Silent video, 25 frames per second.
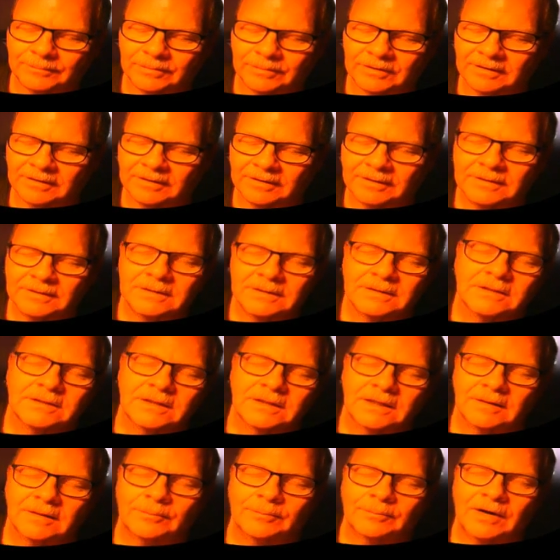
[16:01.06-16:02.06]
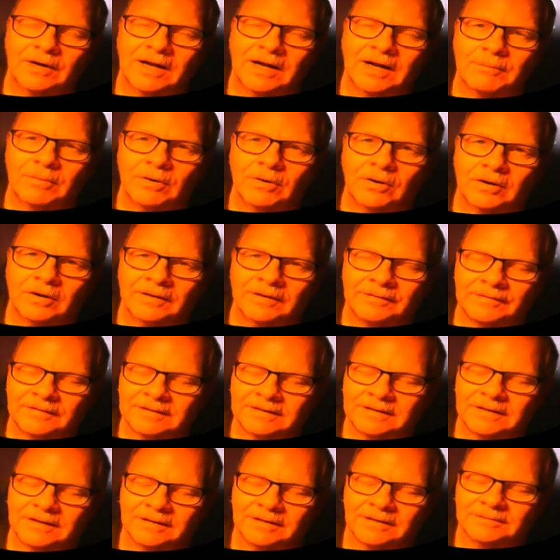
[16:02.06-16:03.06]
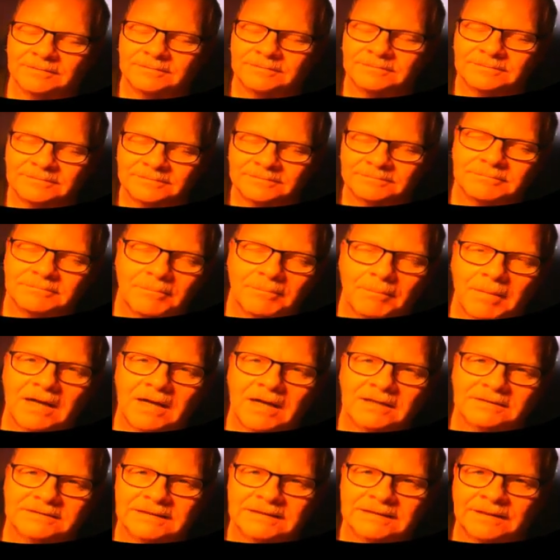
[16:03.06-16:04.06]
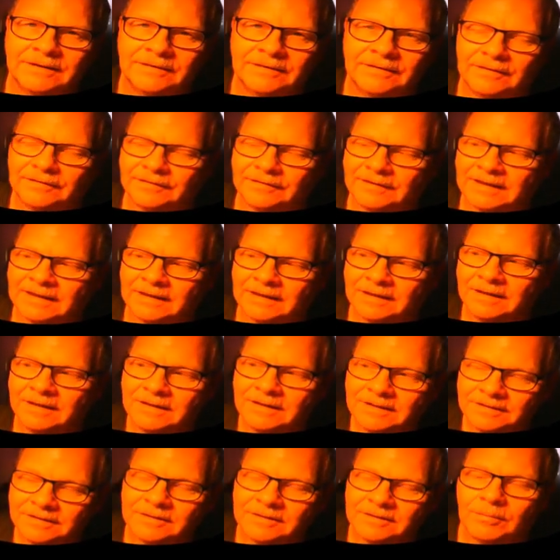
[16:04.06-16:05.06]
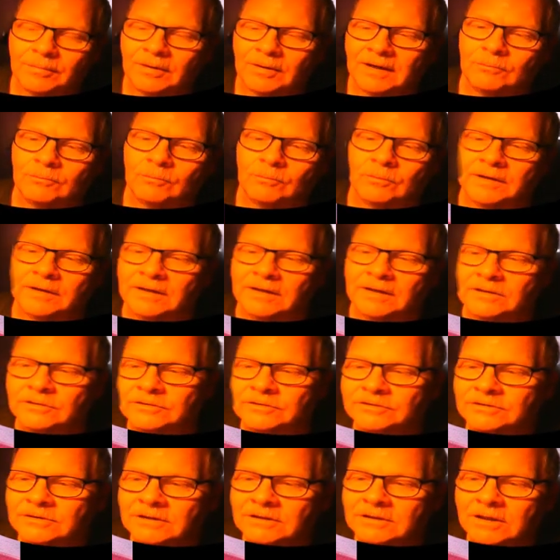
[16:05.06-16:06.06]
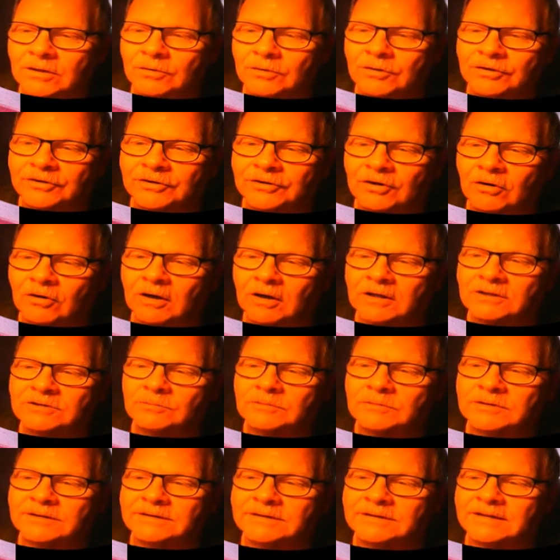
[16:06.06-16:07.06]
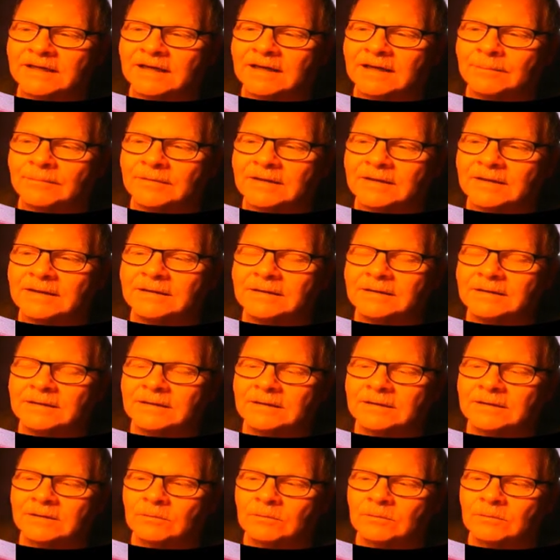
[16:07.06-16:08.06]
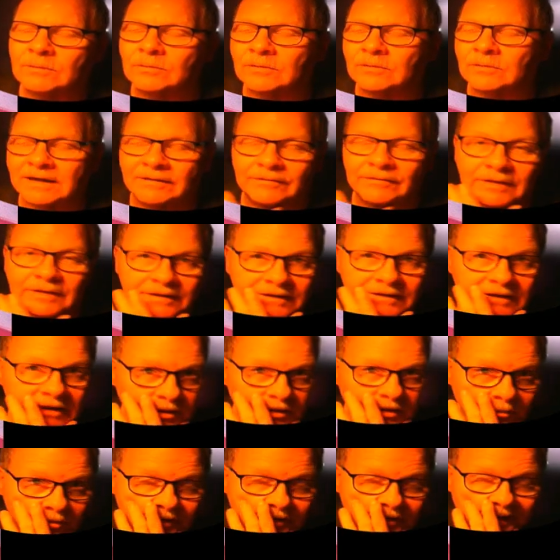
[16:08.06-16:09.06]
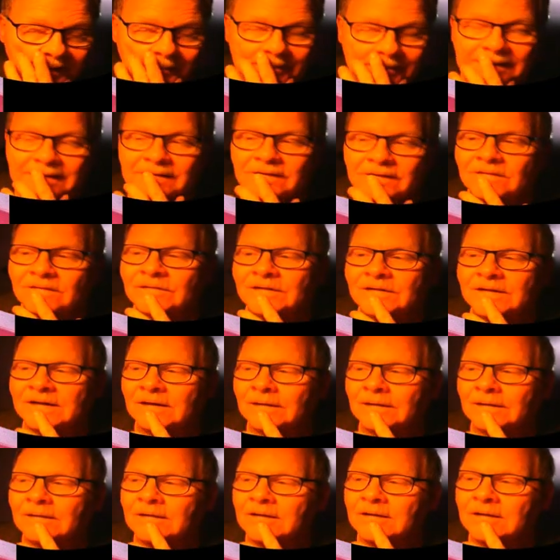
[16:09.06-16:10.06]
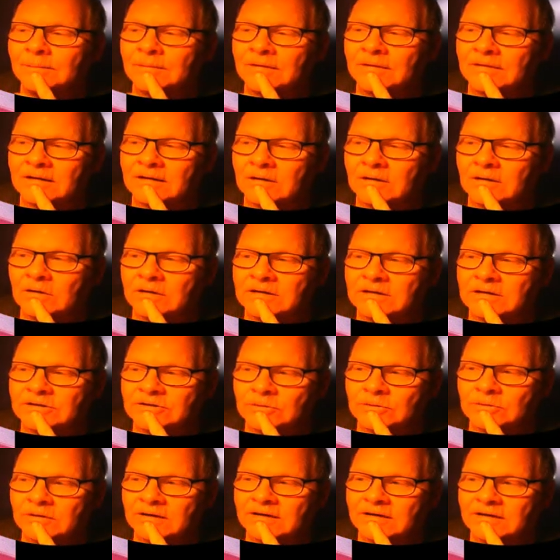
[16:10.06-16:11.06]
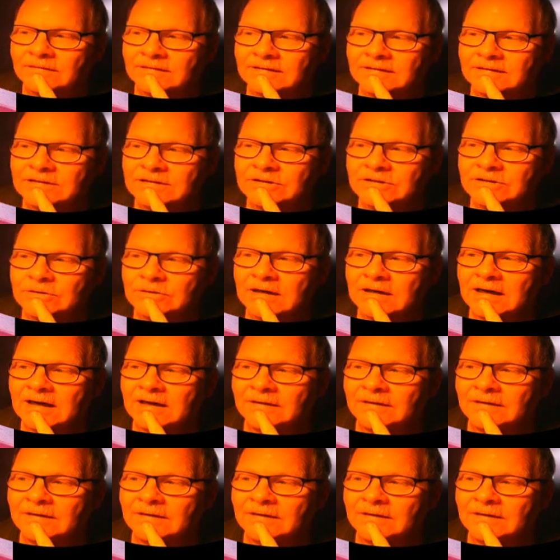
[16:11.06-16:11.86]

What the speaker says: a pry bar in the box end of the thing to break one loose on a Taurus one time that we were having a terrible time getting off of there. But the long and the short of it is, you got